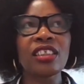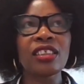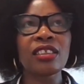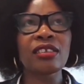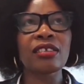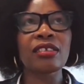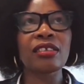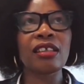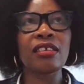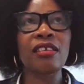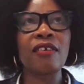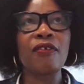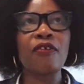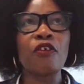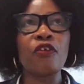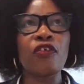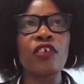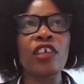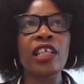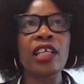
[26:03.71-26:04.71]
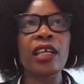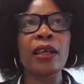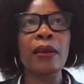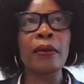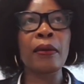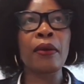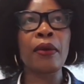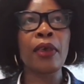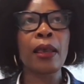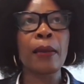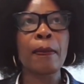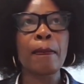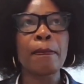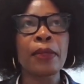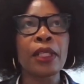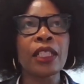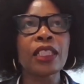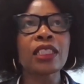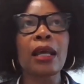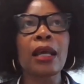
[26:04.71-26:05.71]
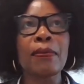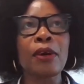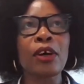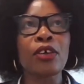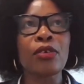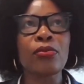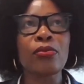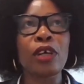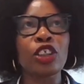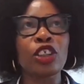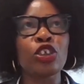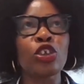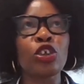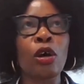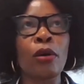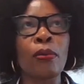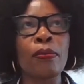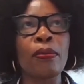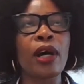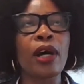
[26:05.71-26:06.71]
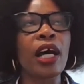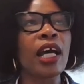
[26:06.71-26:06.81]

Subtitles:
is the fulfilling bit about my job.